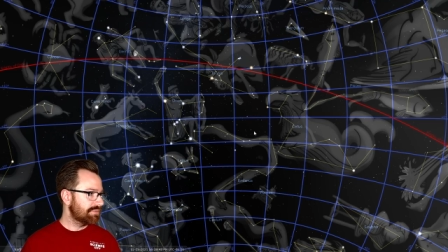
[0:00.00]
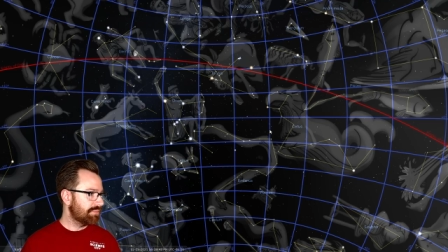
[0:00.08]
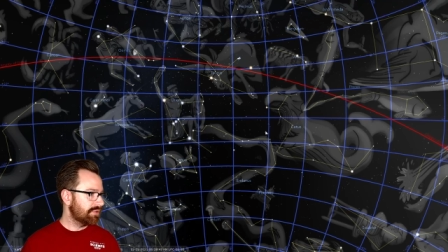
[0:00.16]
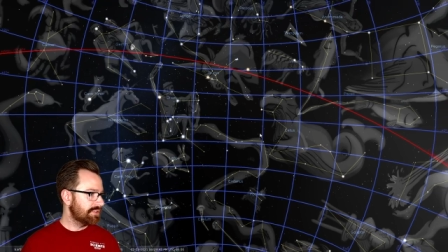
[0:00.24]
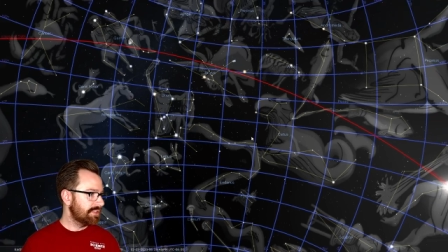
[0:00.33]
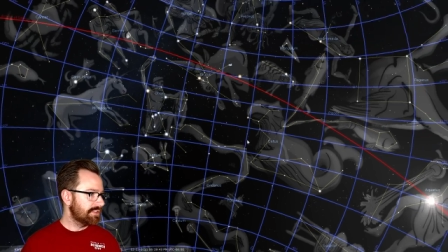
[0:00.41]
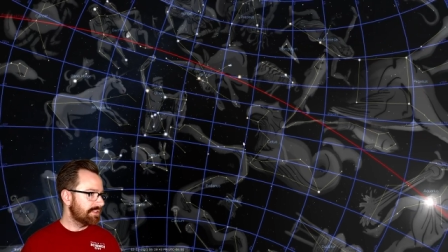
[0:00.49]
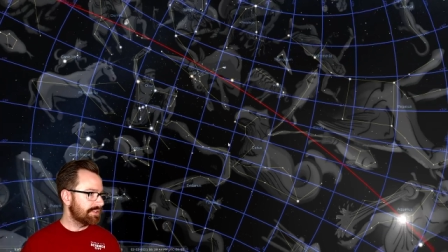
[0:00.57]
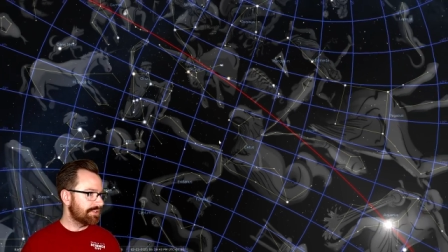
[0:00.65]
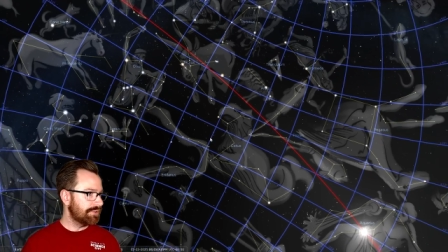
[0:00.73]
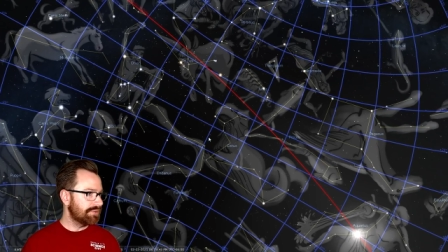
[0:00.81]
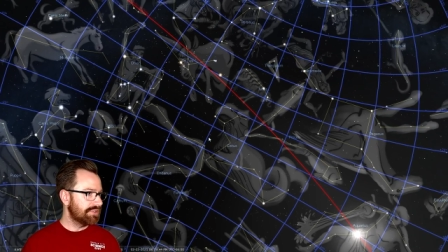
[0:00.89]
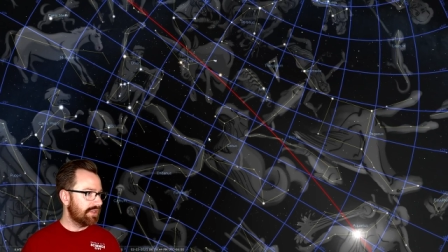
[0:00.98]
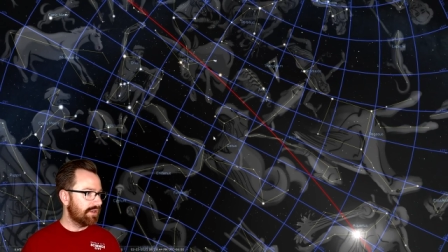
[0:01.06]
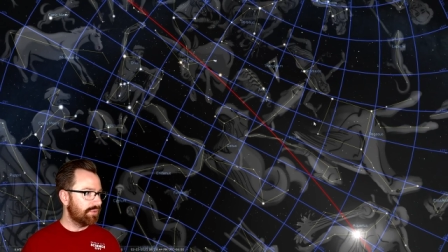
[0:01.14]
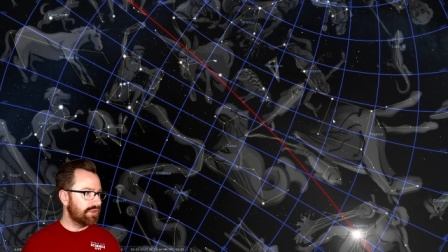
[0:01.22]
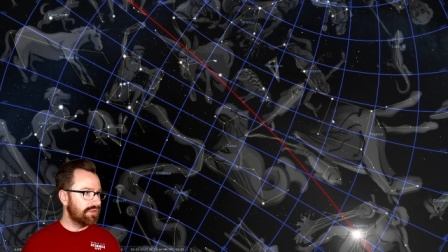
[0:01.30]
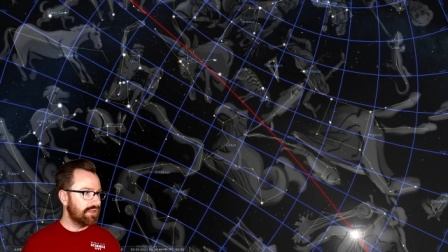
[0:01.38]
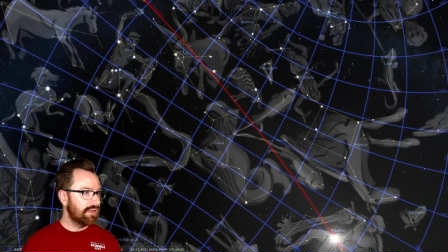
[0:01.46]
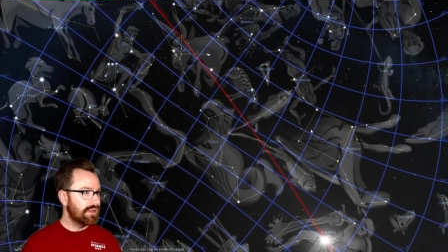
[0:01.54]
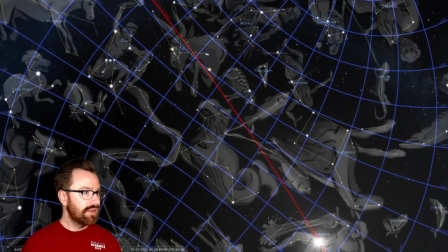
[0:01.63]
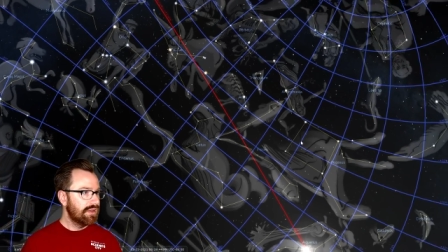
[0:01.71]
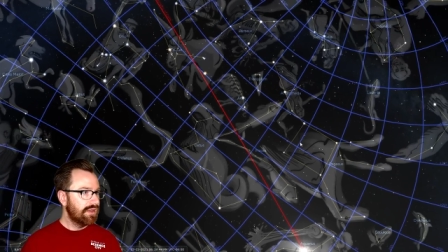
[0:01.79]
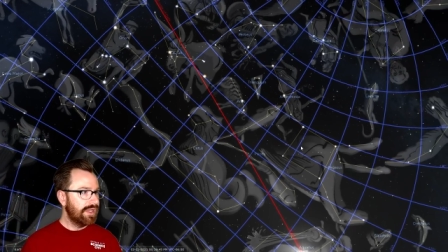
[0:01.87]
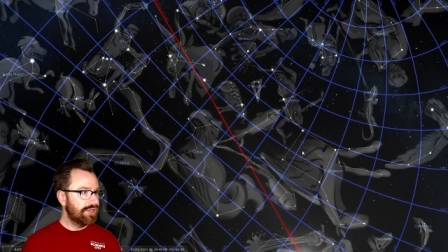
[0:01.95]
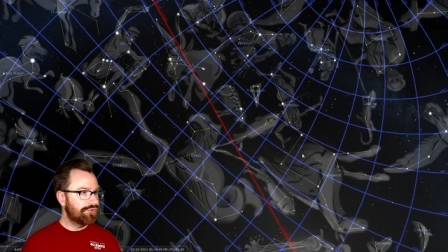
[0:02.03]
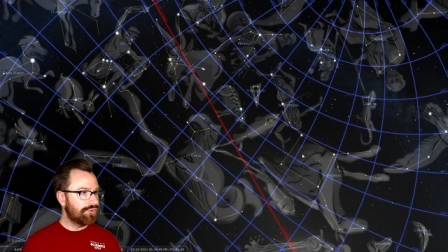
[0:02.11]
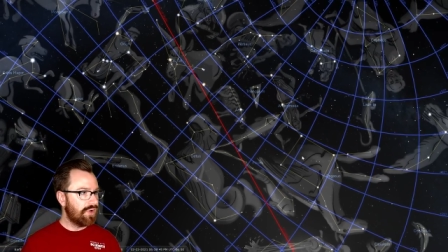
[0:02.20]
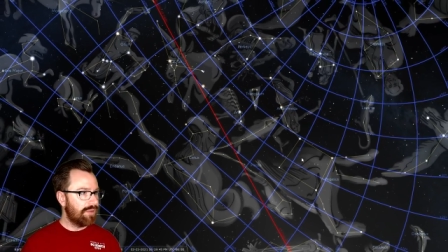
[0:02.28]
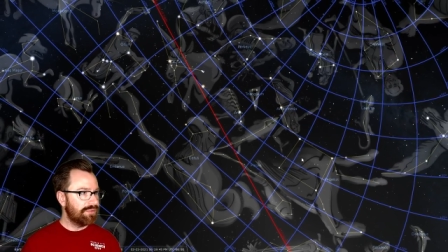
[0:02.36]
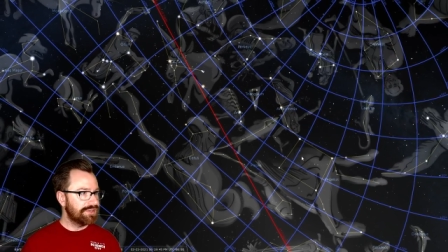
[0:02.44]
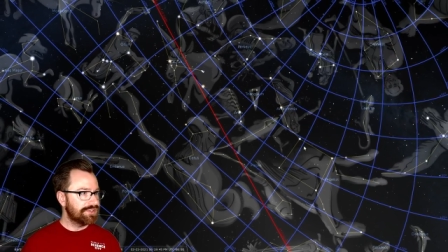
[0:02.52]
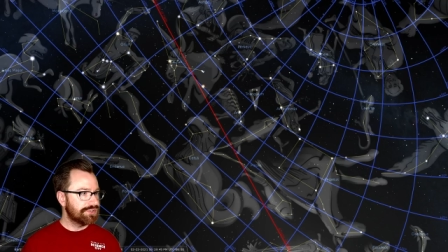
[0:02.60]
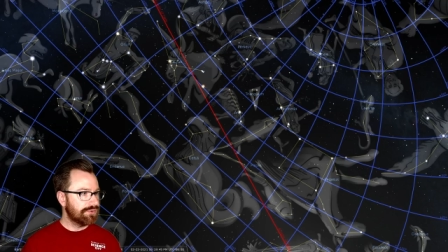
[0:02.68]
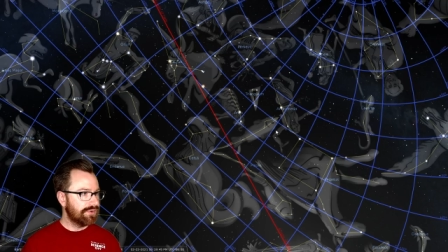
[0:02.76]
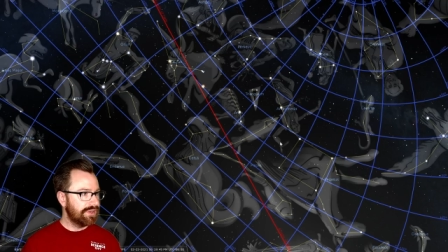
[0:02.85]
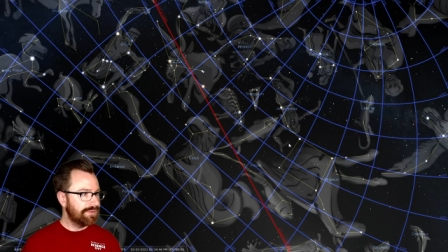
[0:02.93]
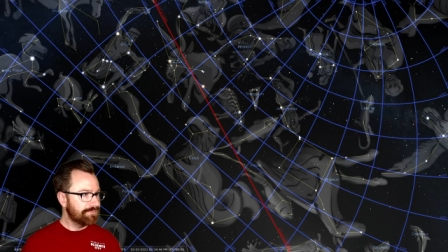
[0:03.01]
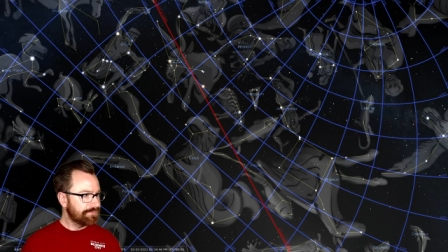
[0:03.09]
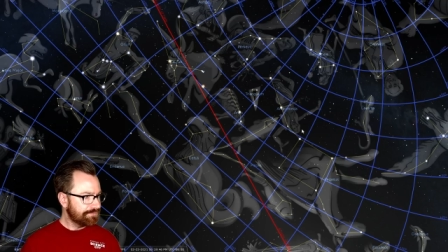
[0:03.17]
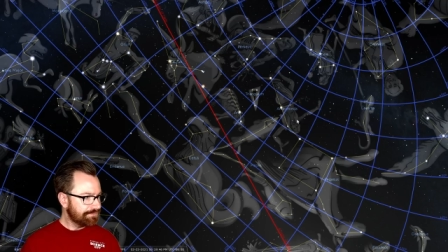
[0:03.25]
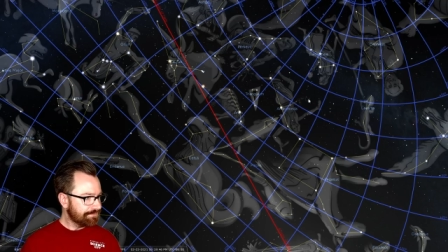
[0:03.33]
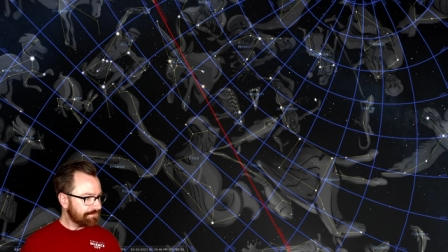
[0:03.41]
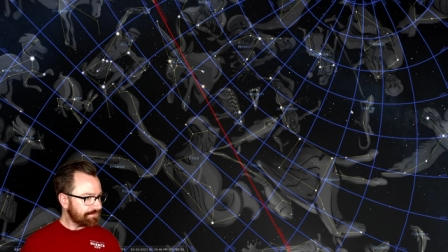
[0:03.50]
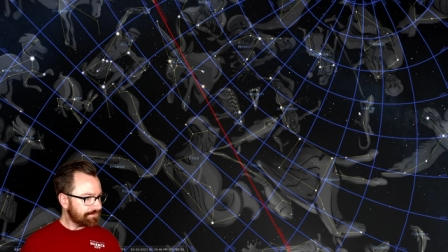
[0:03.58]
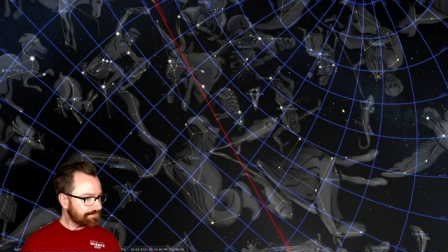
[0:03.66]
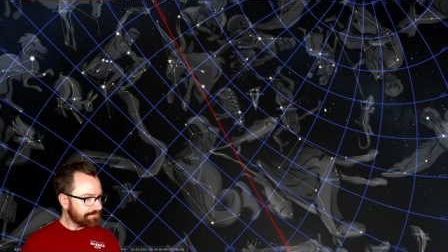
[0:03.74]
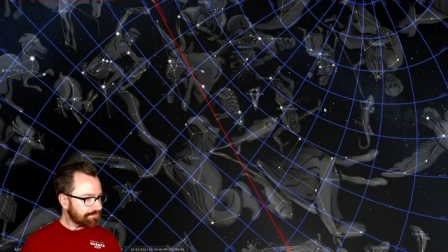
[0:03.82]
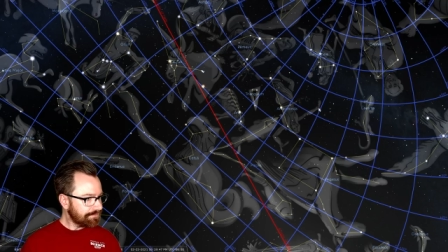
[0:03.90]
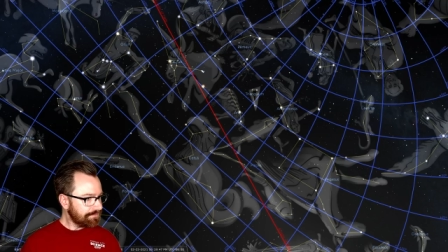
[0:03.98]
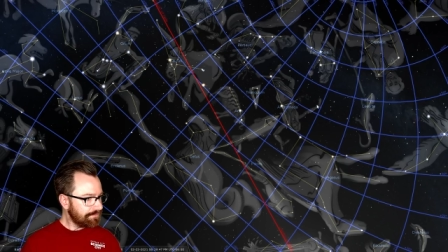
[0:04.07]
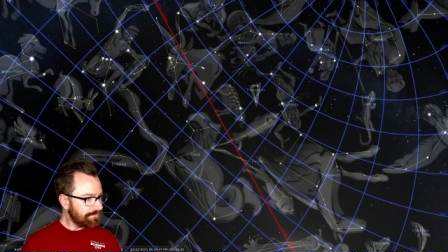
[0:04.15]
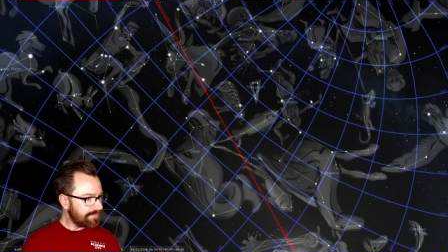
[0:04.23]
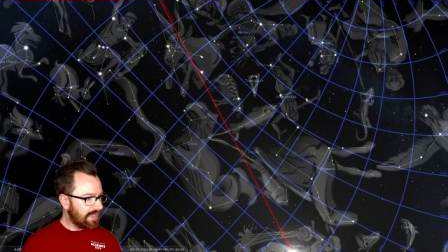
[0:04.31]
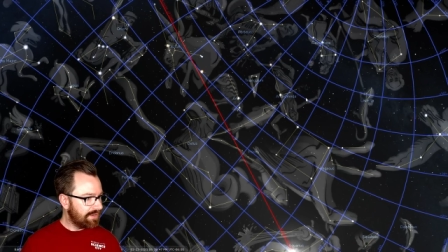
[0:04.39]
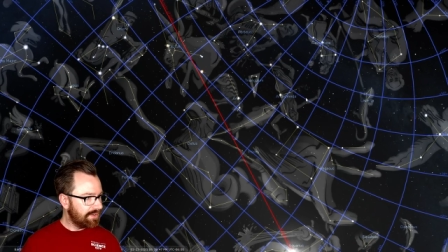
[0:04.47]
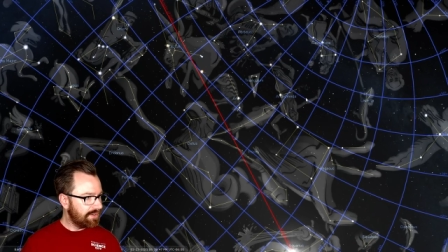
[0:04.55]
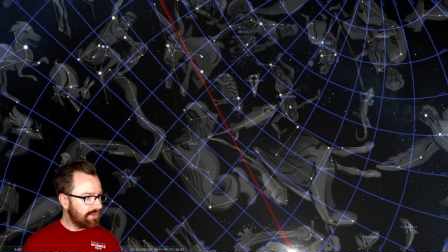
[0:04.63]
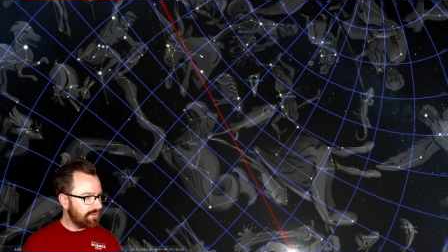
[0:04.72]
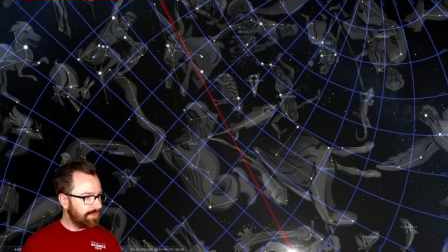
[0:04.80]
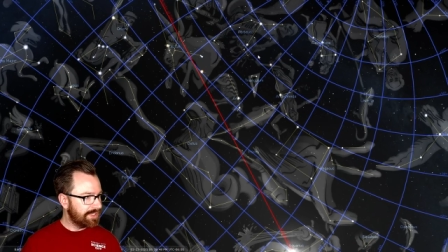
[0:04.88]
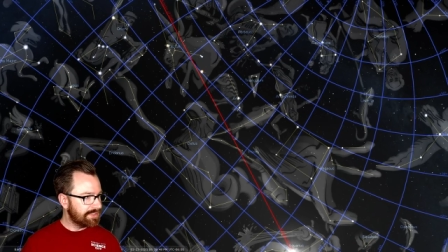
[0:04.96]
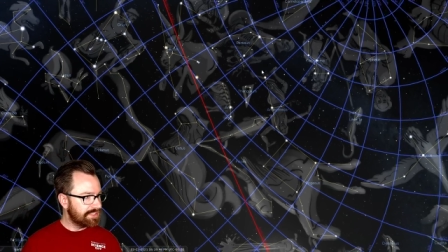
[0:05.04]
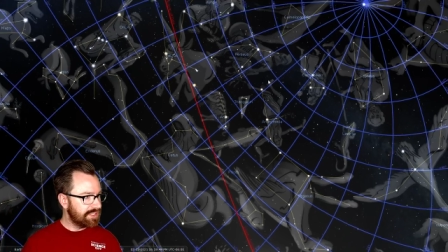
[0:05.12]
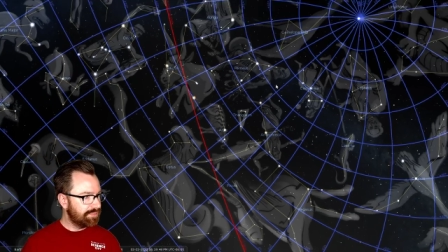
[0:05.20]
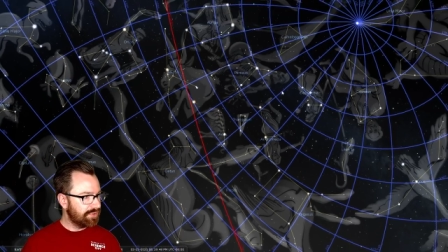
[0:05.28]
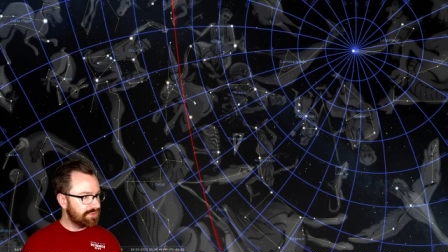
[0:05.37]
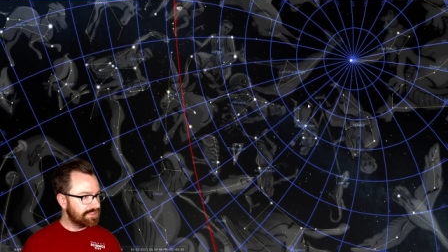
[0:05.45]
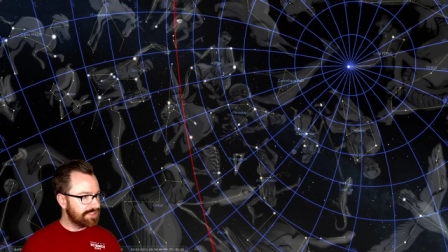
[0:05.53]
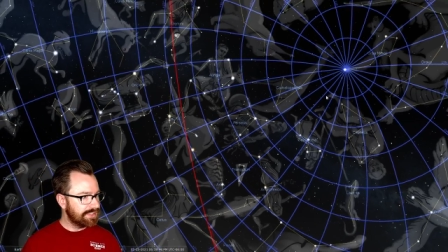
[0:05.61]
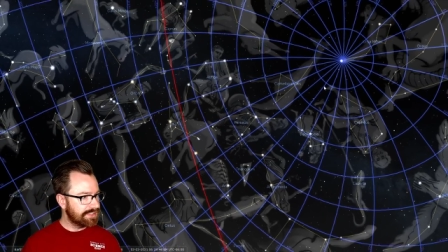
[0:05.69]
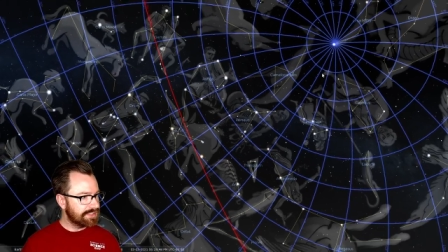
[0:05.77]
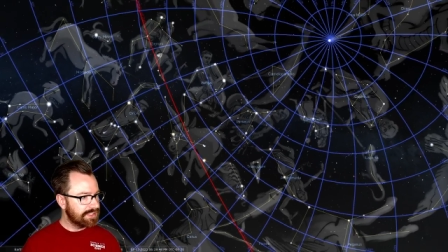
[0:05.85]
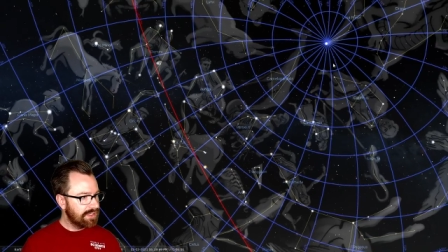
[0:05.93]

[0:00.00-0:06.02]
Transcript: Perseus is associated with the Andromeda story. And here we can see Perseus